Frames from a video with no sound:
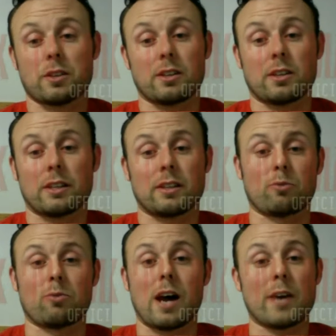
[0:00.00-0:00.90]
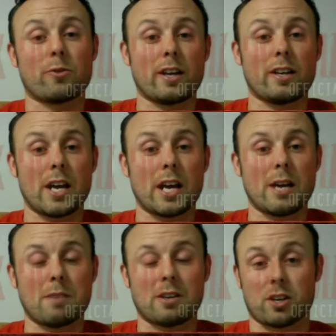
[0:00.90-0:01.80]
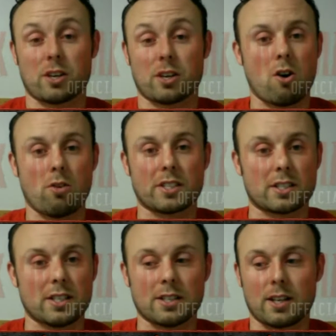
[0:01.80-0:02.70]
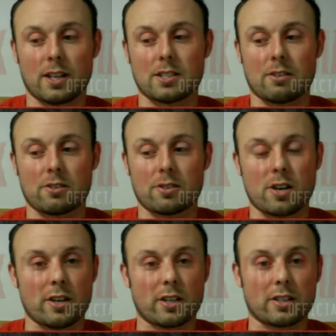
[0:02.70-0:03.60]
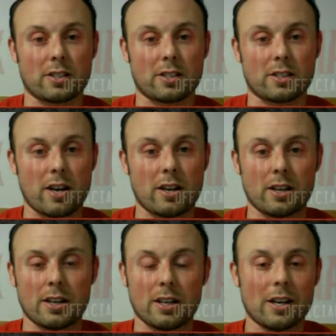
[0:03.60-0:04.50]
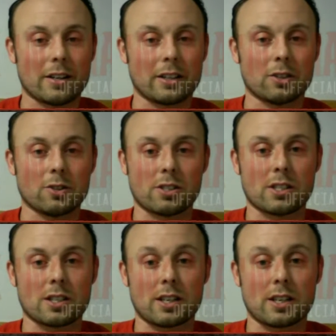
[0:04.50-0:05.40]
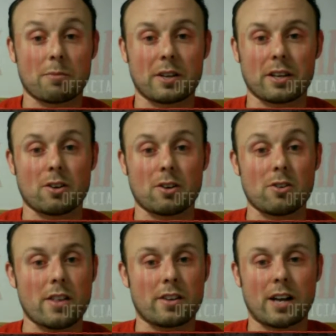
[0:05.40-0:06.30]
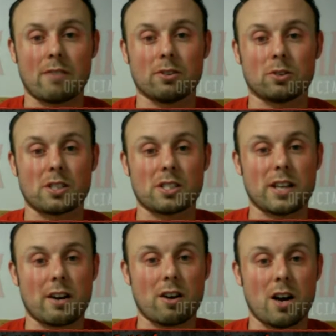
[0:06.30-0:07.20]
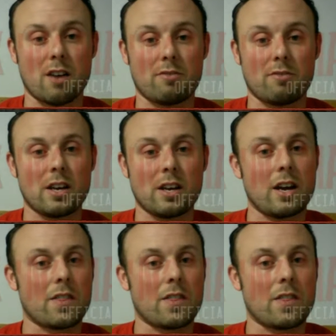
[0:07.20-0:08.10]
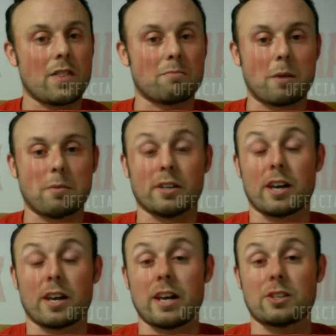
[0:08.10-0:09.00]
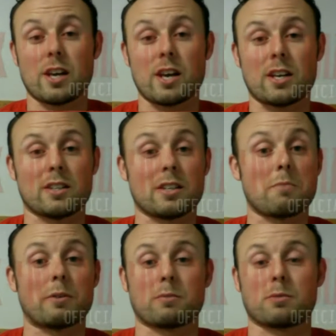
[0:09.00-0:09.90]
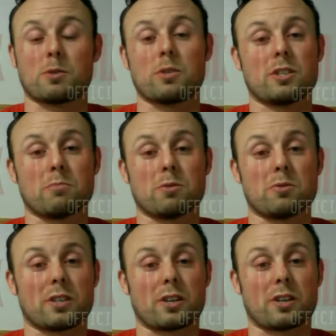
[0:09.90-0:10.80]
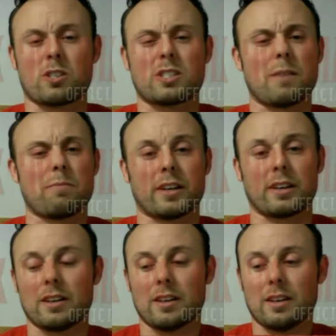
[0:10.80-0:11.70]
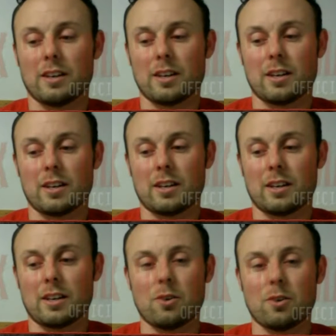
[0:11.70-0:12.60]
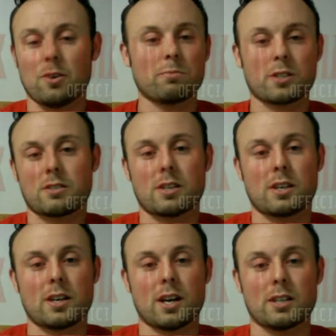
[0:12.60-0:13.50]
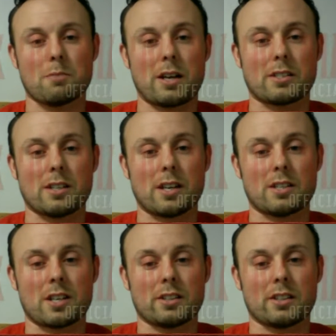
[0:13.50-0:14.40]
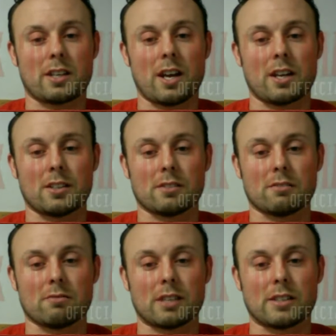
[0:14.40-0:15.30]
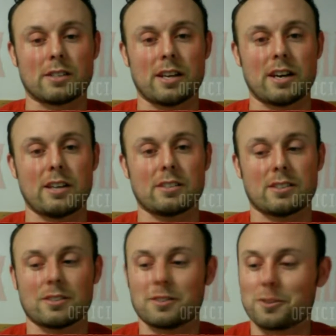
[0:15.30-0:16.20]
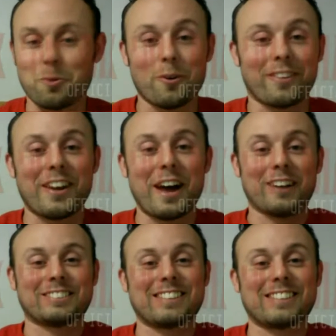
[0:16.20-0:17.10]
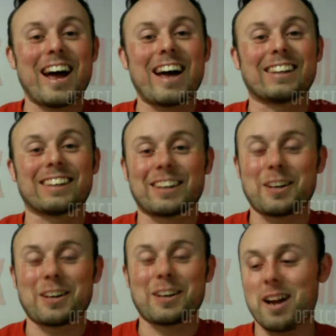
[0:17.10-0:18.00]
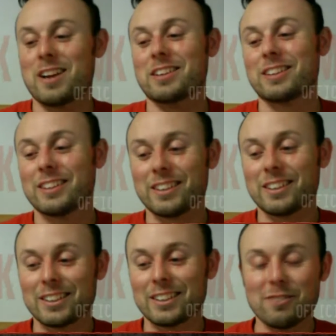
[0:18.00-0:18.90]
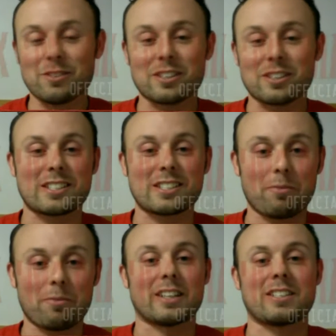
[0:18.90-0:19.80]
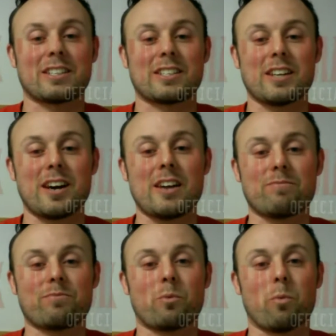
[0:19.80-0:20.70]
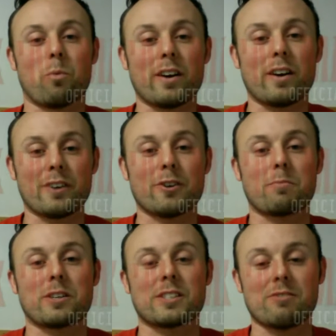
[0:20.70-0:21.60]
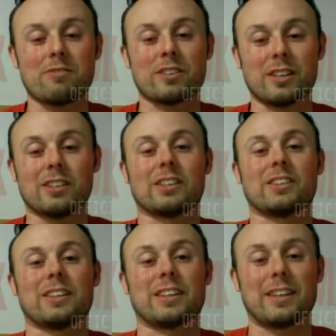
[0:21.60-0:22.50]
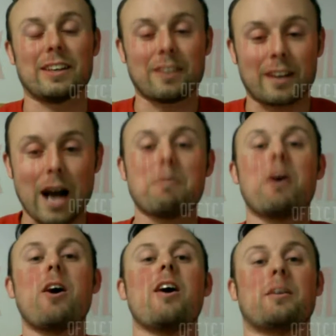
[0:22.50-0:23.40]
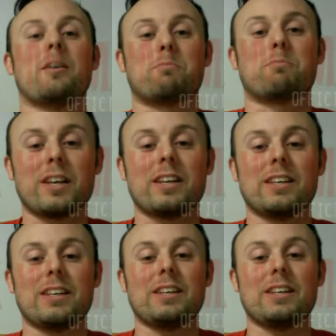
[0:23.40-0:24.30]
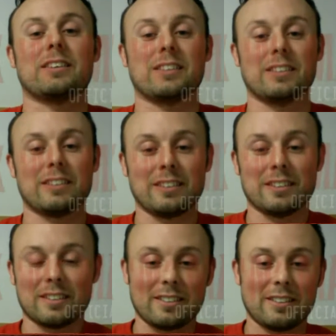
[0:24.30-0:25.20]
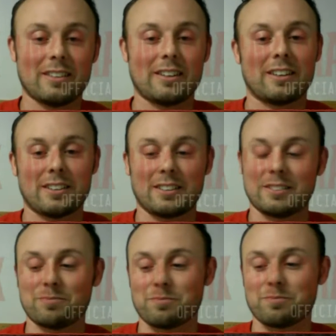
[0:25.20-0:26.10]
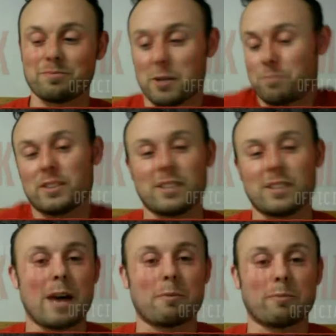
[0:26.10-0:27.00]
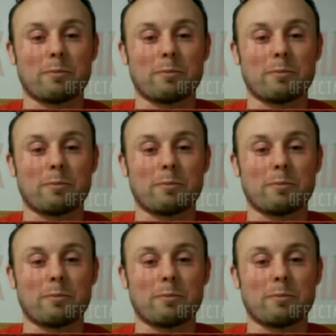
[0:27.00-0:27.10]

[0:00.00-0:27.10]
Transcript: like the irate came, I was like, oh, this is it. Like, Ziggler's turning. This is great. And then he loses, and then I'm thinking, okay, they're gonna have a little stare off, and then maybe a handshake, and then maybe some sweet chin music or something. And nope, just cut to backstage, cut to Kane, and that's that. I was like, what the hell is that? Like, come on, give us something that's just not 100% vanilla. Like, come on, bring it in. But it doesn't happen.